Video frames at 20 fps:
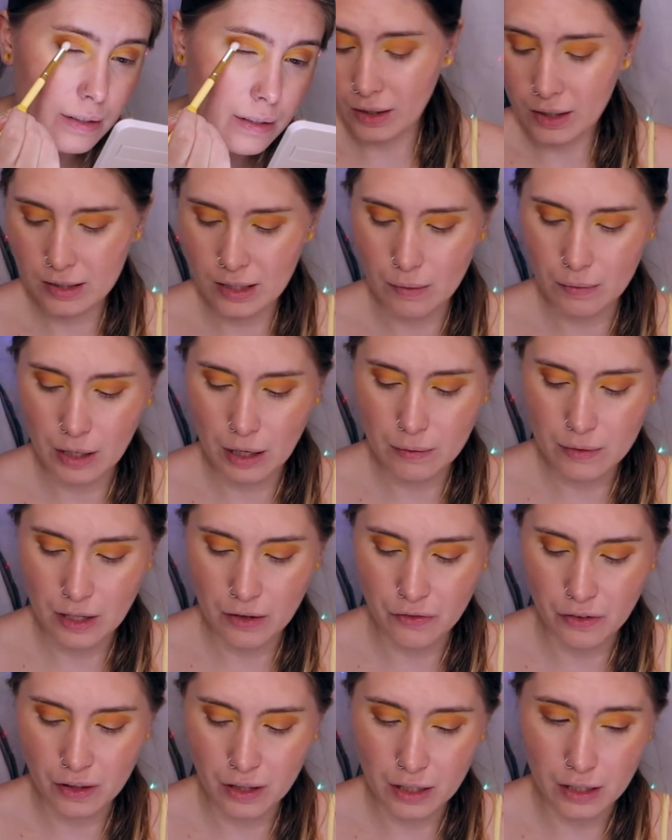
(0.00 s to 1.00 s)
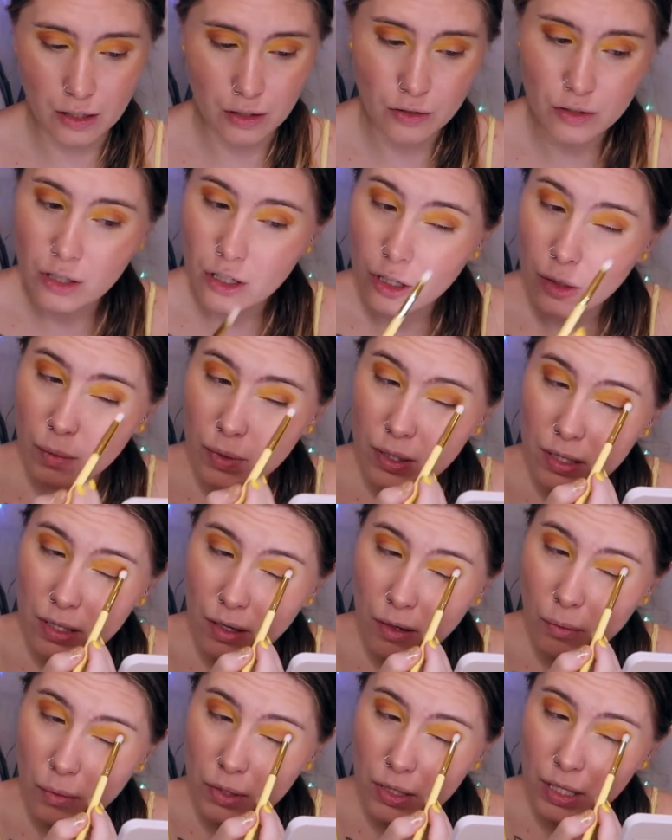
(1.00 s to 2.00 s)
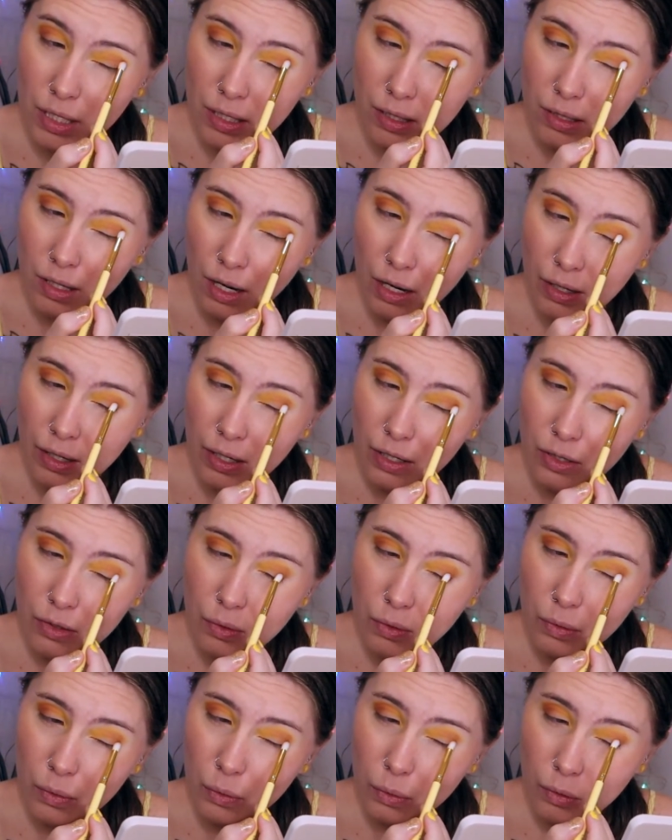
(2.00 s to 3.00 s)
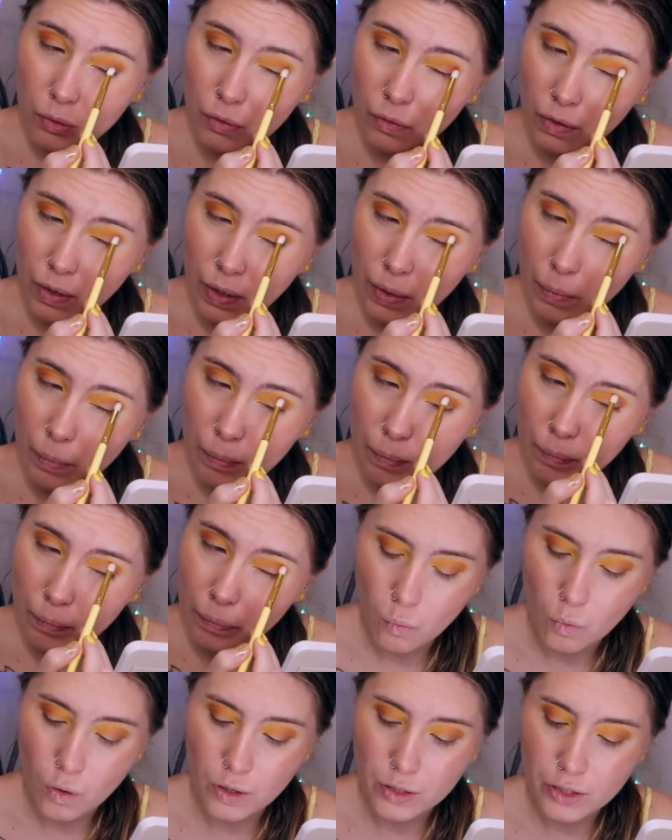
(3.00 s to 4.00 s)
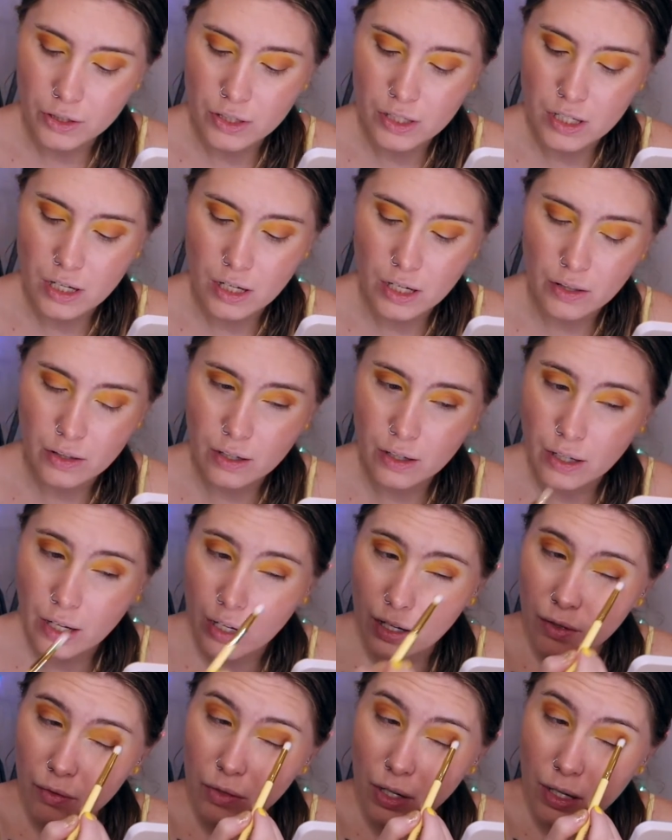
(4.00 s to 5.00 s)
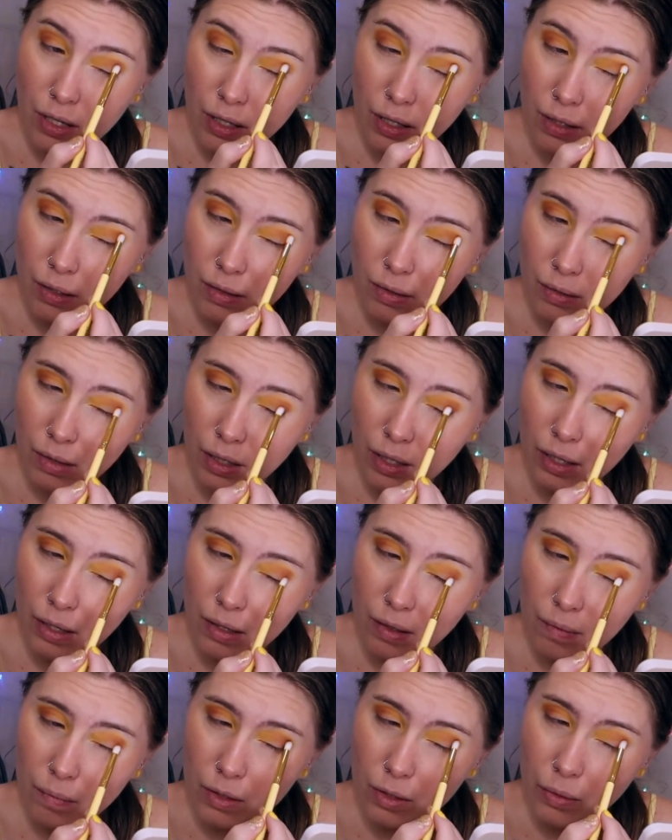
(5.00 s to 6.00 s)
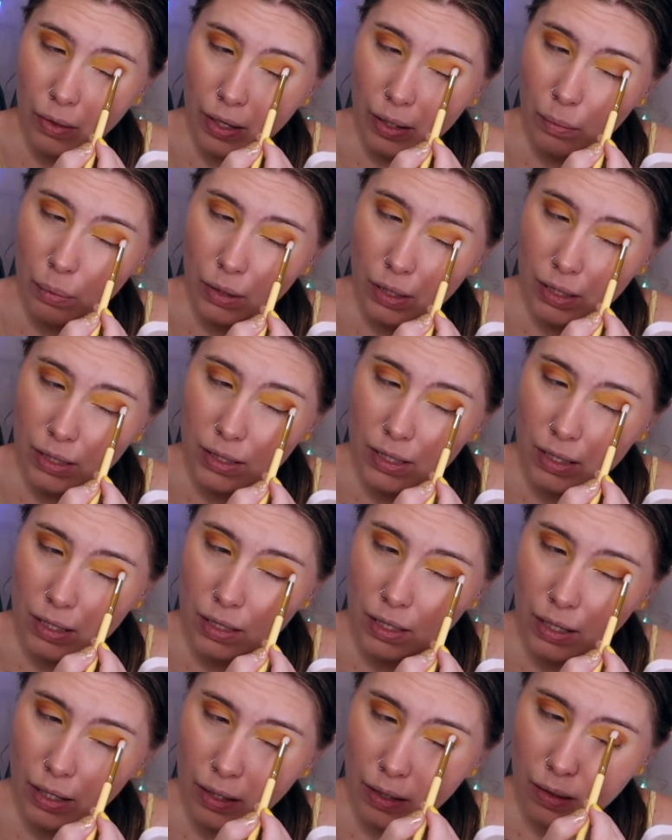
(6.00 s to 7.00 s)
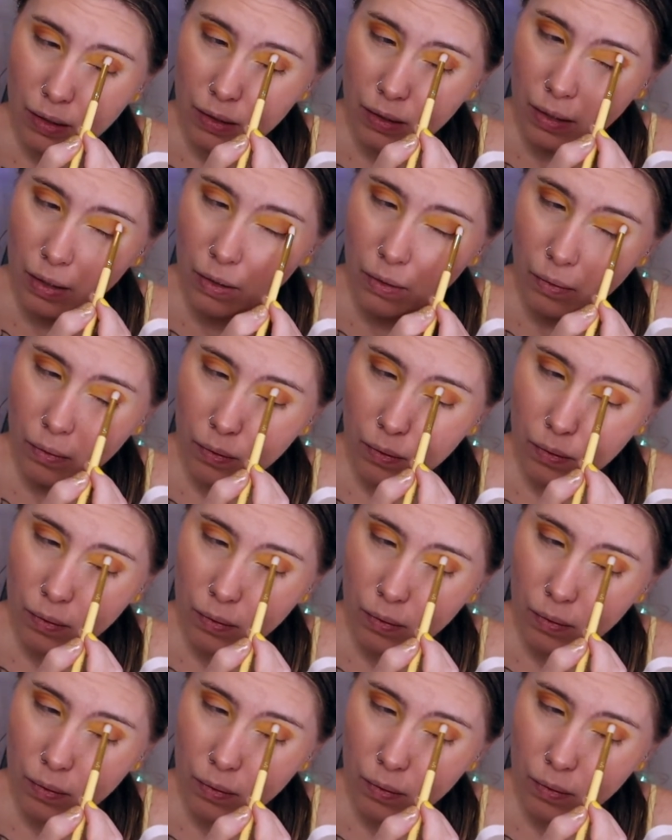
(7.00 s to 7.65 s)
Sometimes I feel like YouTube is almost like talking to an old friend while you're sitting there getting ready. Like, do I have plans today? No.